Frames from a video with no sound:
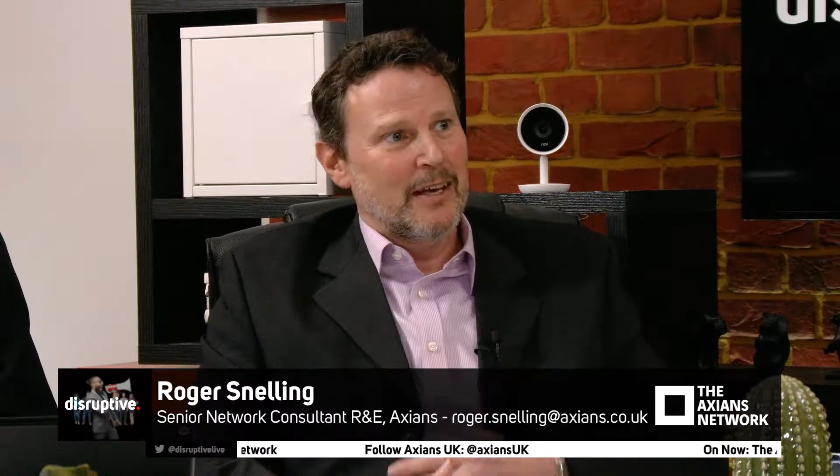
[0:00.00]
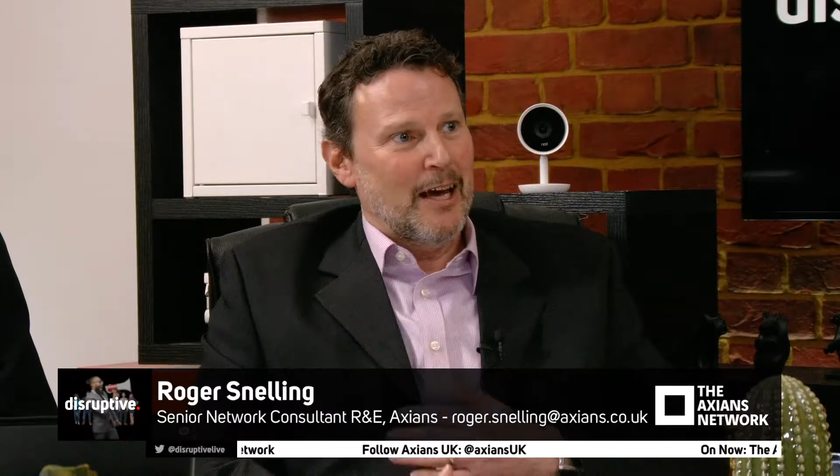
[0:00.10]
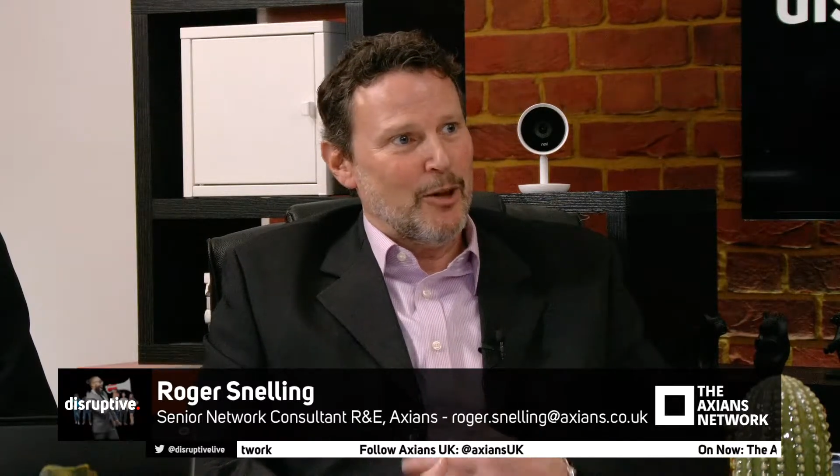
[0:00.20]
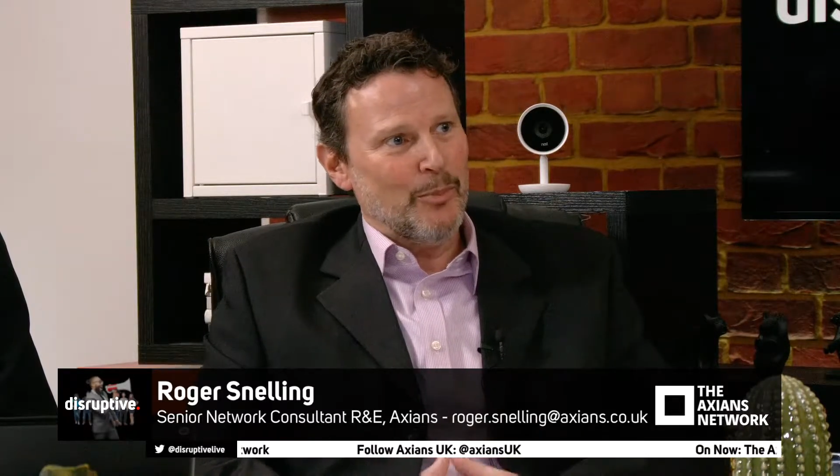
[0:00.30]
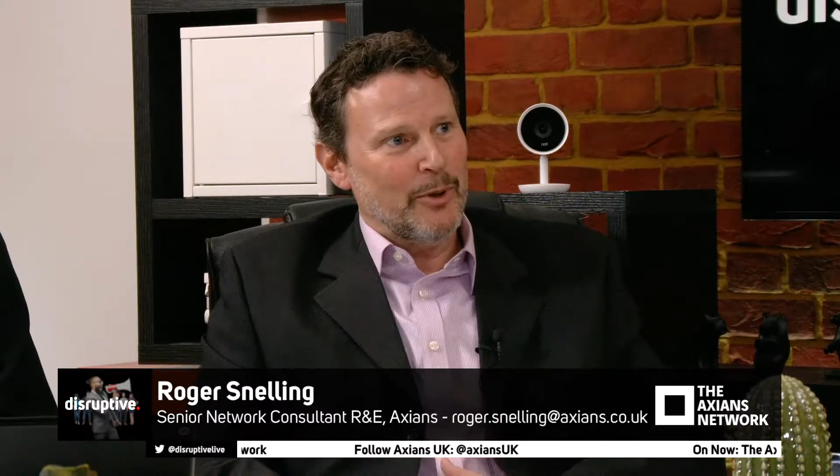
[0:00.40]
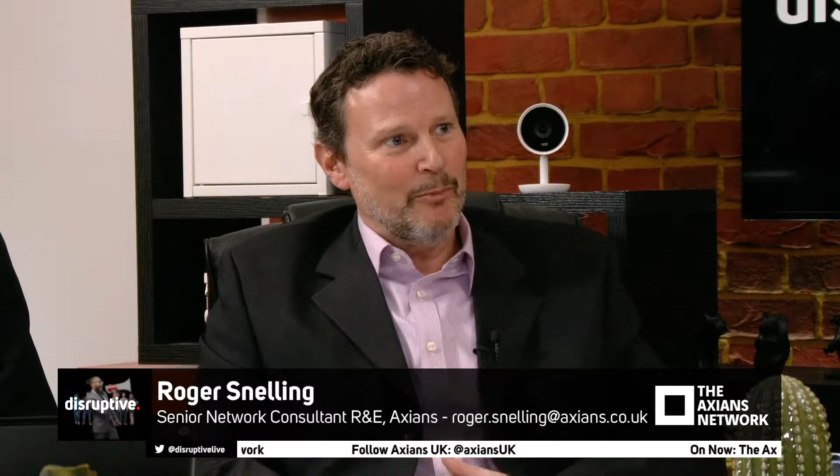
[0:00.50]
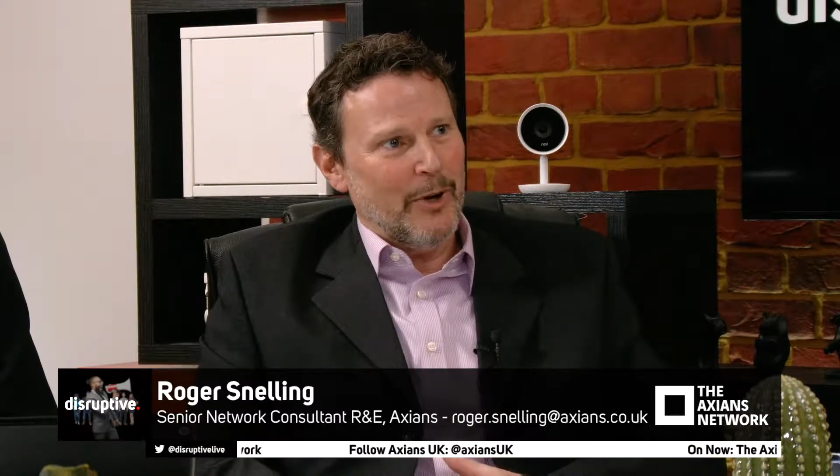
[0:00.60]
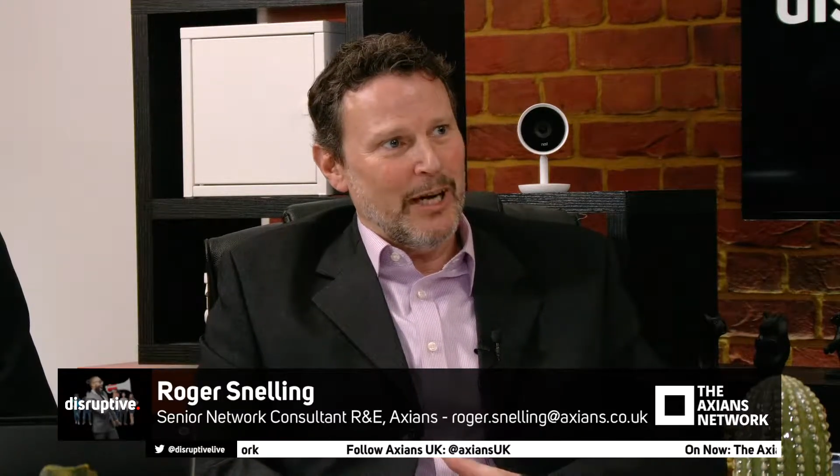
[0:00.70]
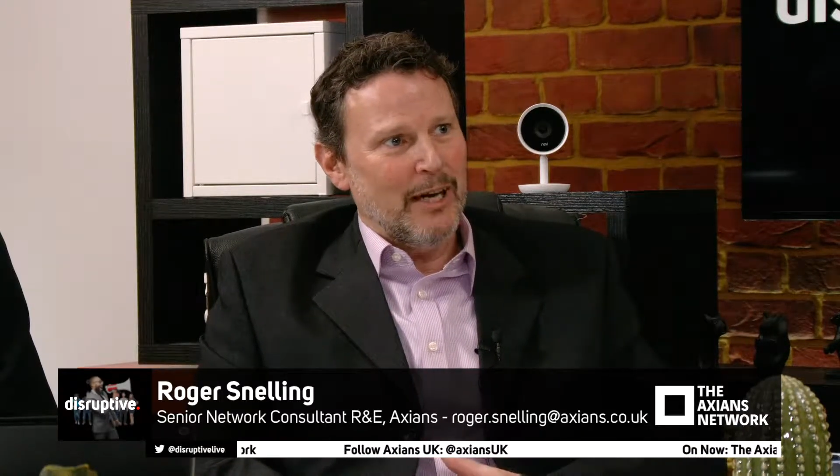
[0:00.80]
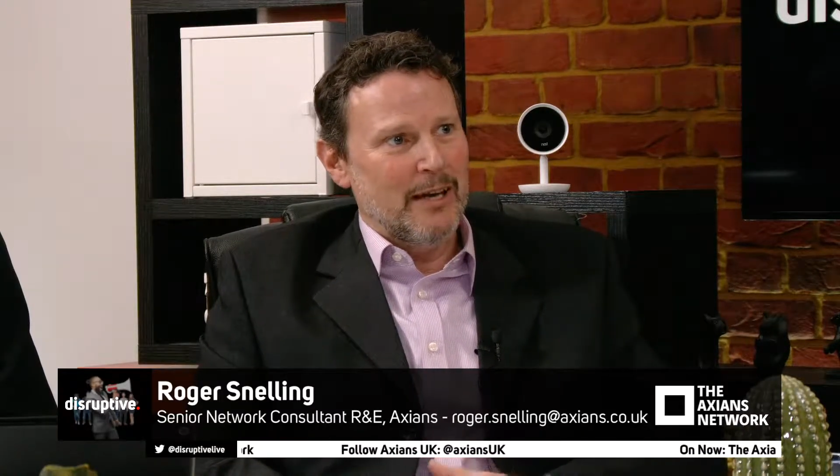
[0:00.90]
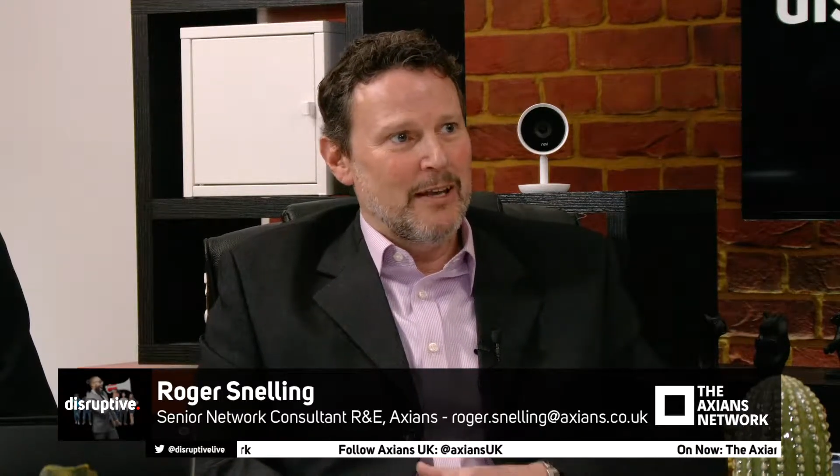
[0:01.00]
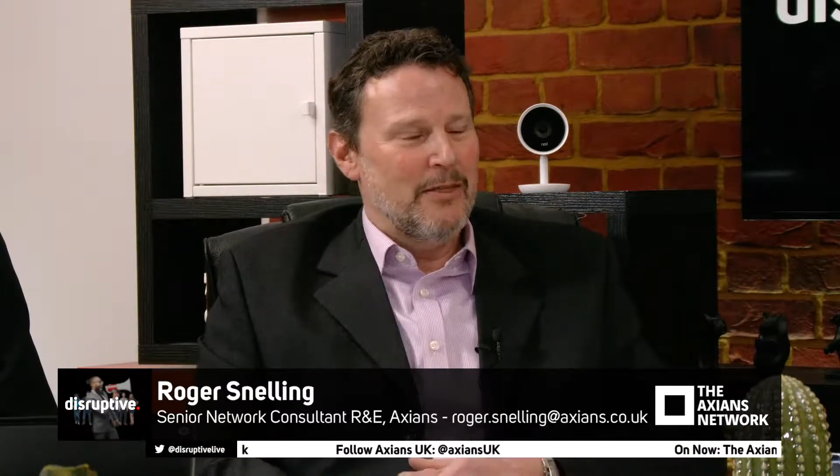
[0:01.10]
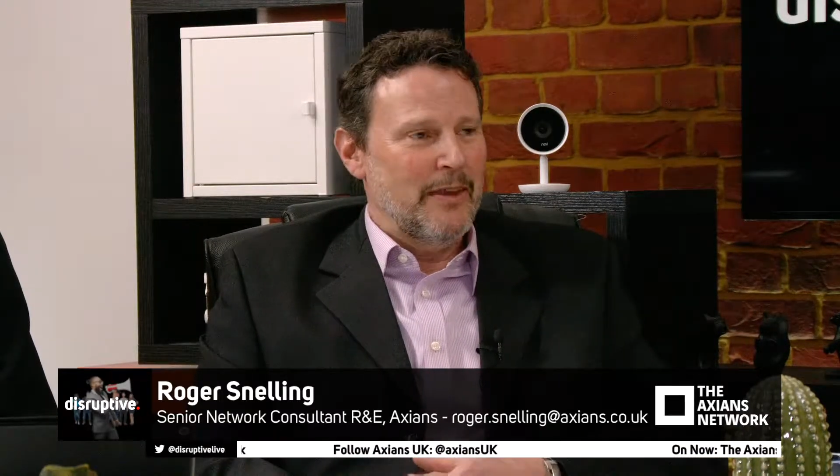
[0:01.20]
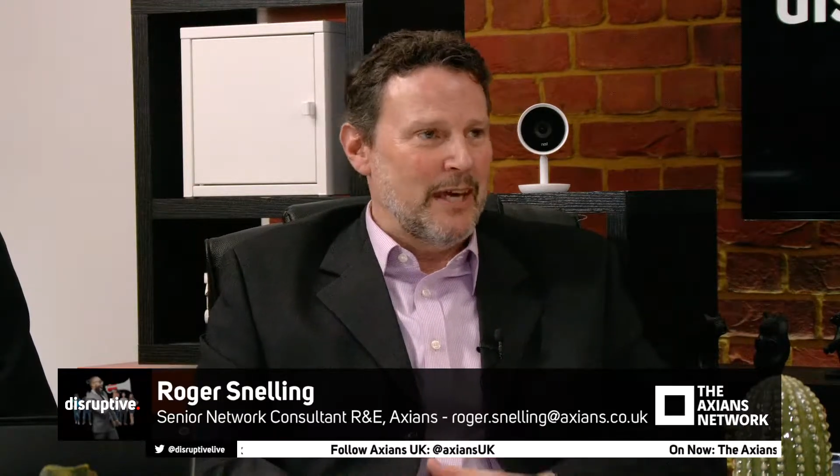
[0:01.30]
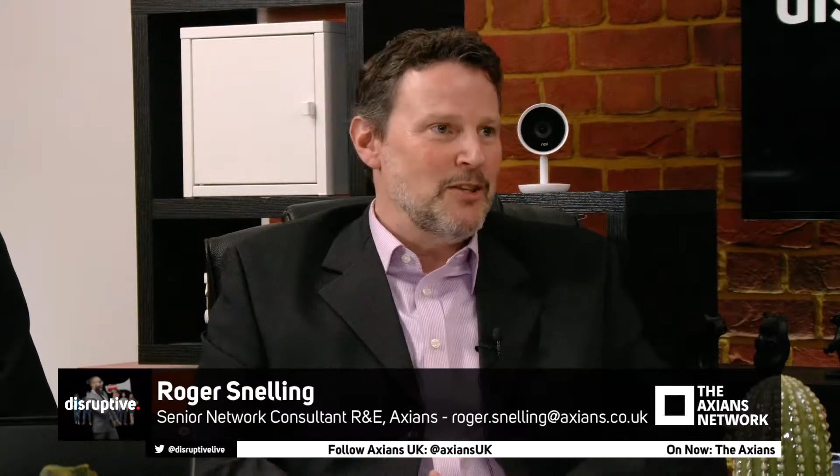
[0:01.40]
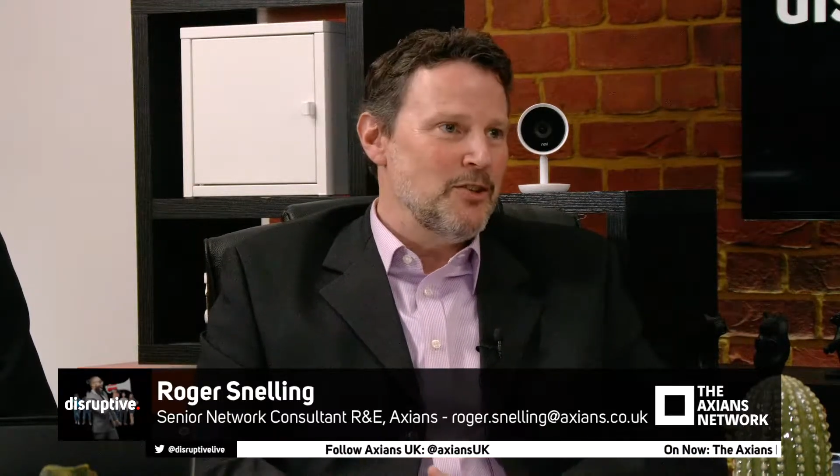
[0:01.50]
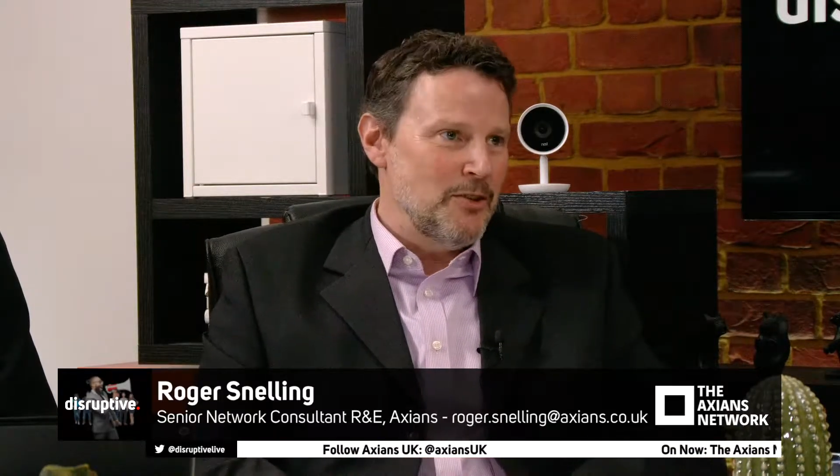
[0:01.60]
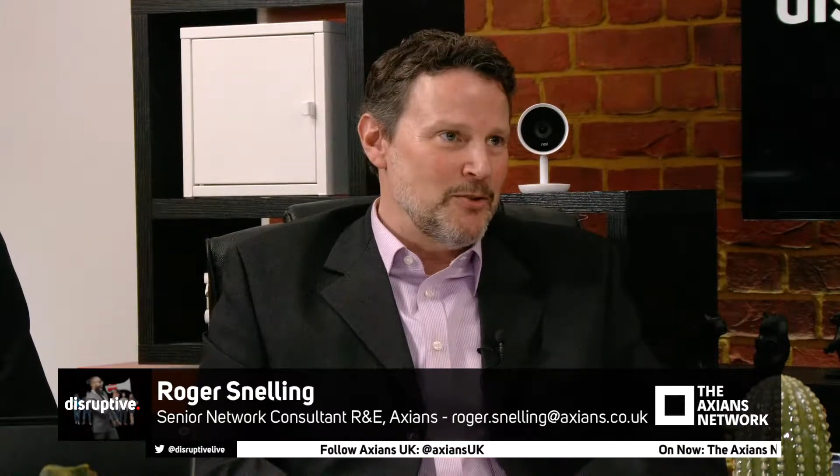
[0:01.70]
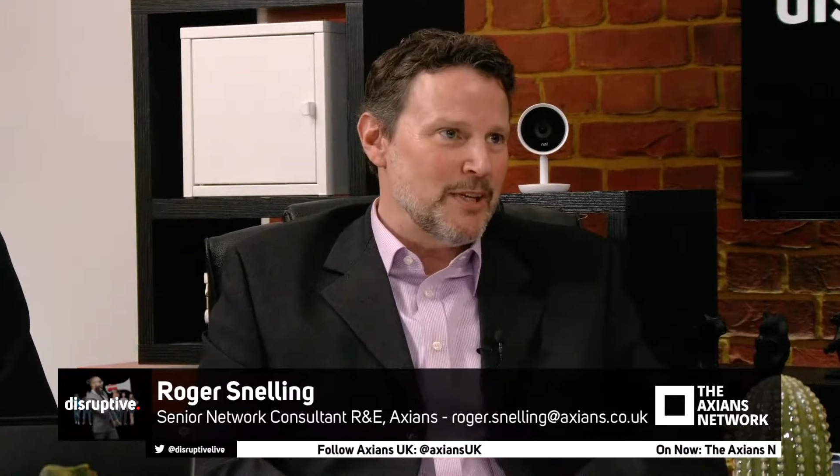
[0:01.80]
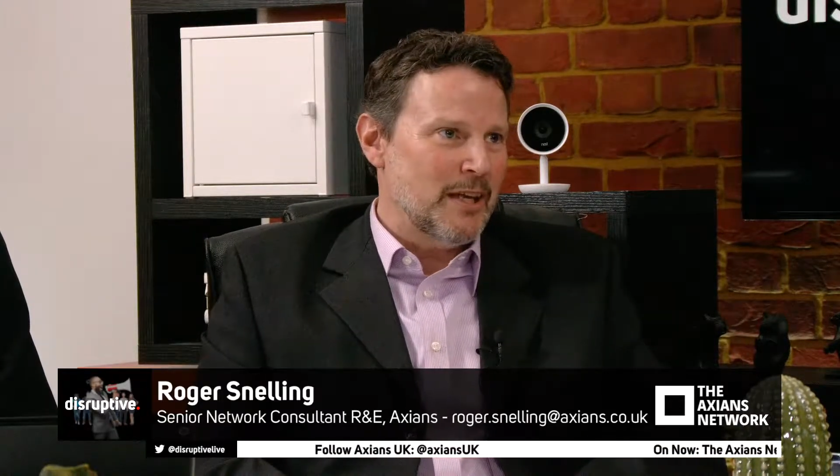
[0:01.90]
at the point where the end
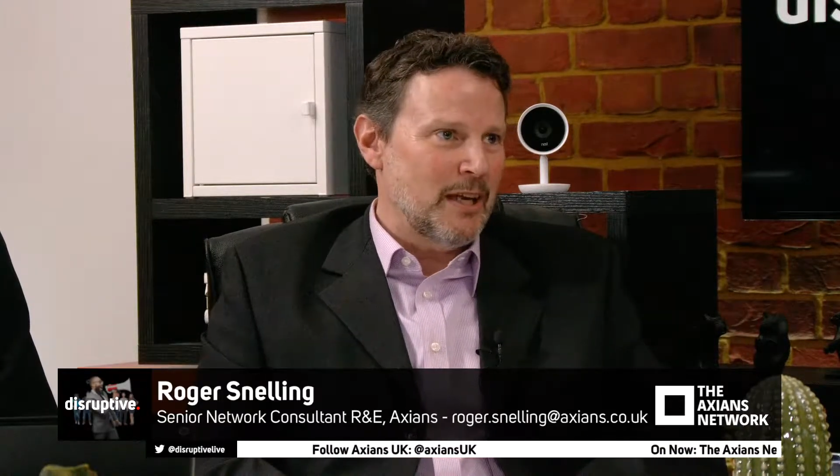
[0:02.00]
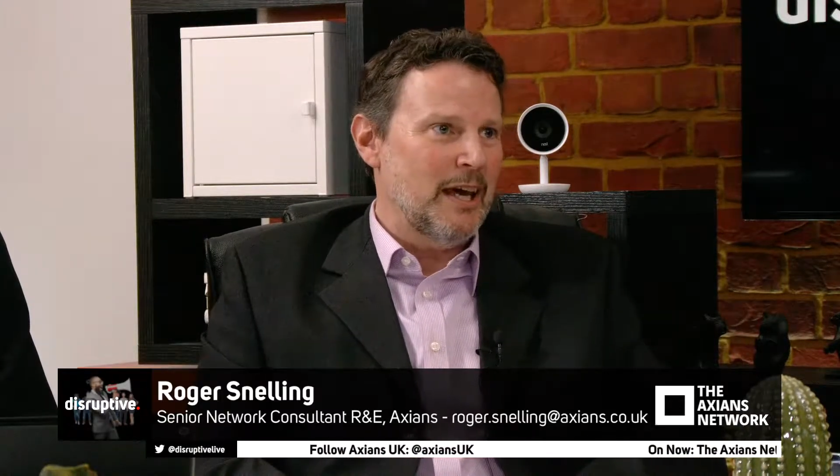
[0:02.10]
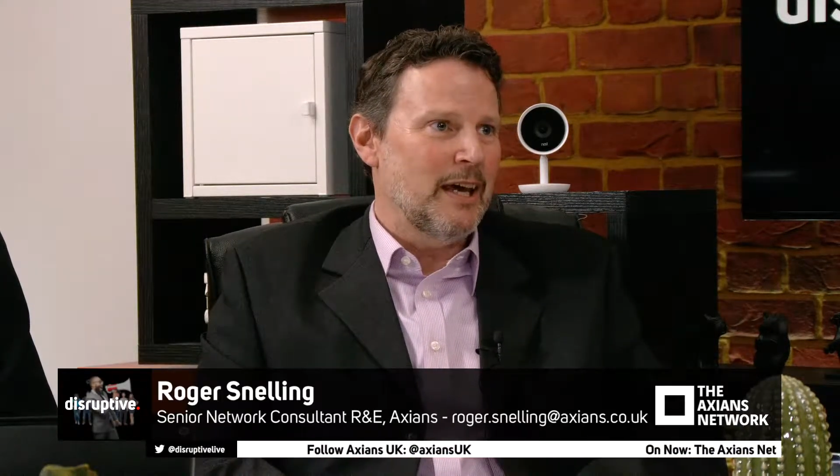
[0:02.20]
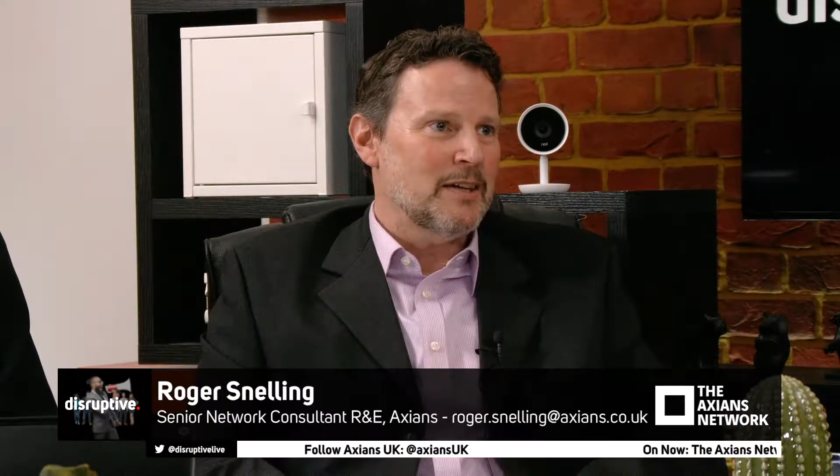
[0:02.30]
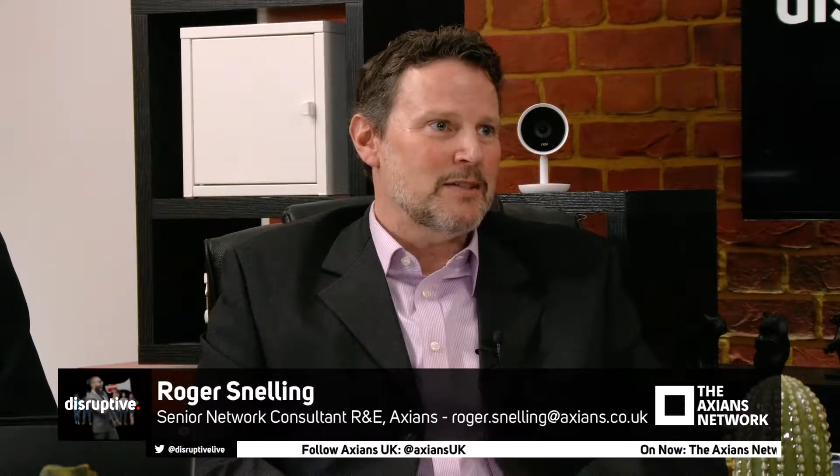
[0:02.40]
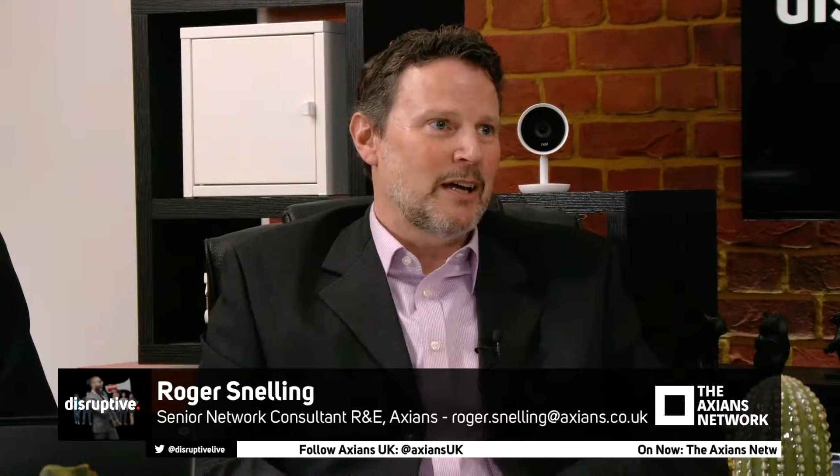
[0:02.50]
user connects